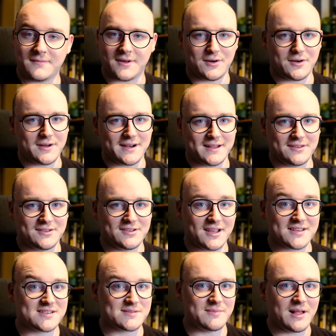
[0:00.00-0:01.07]
And it
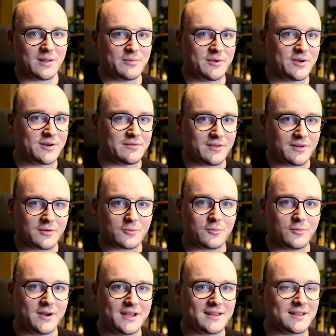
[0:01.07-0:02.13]
does smell beautiful,
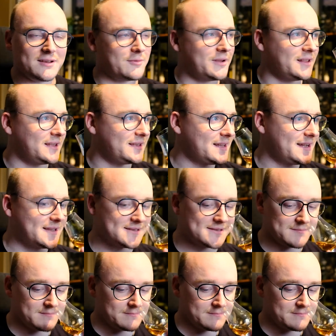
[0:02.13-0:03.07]
really nice.